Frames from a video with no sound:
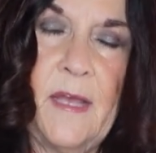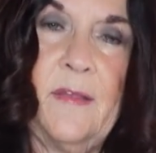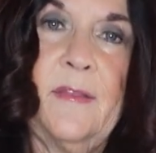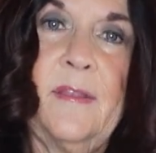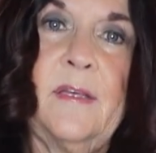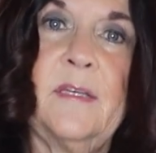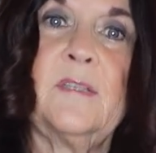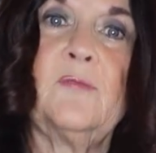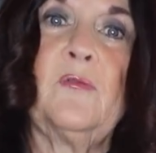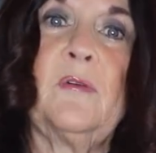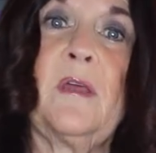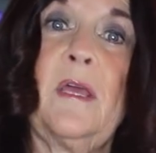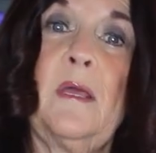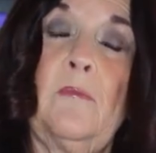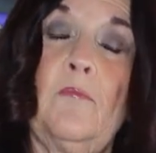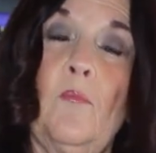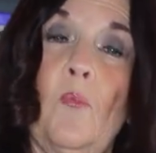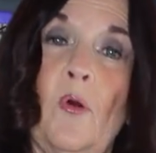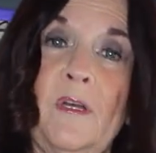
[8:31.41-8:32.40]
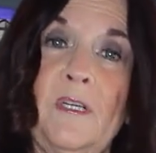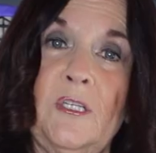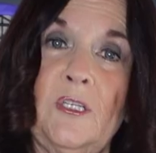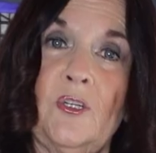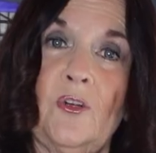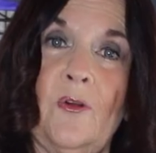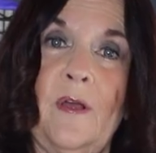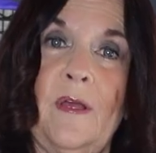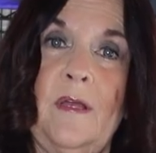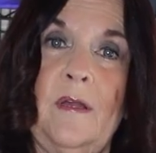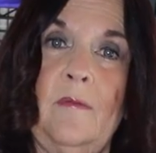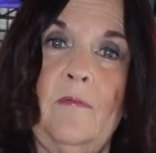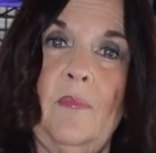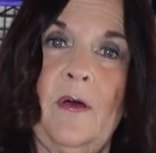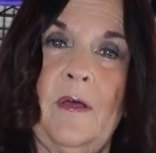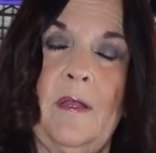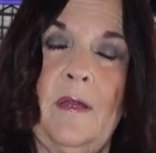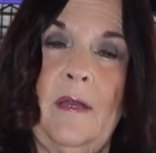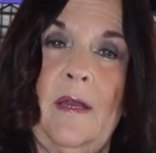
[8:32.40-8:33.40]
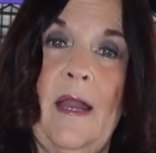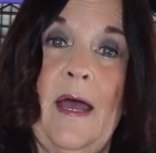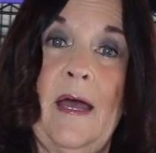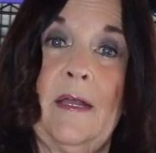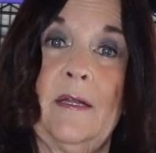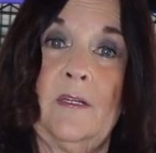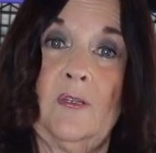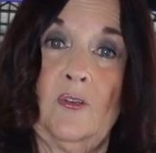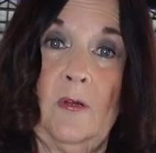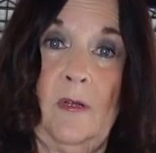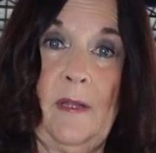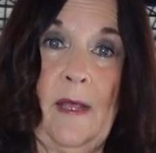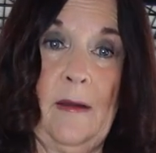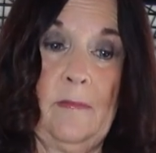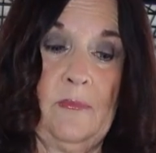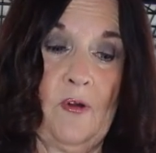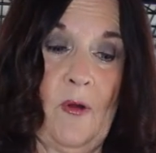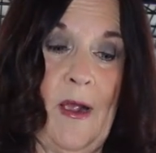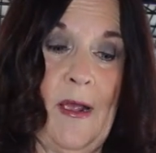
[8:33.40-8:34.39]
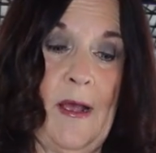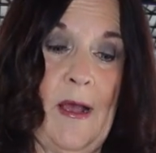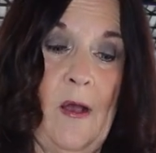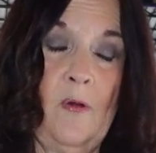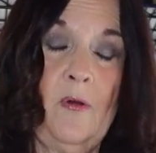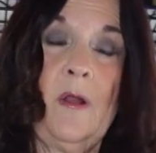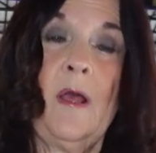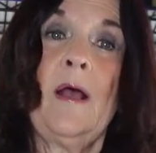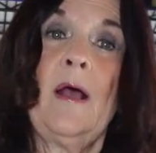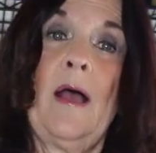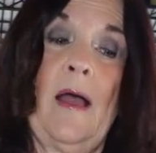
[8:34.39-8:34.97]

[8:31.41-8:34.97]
and this would keep moisture in but not let them dry out.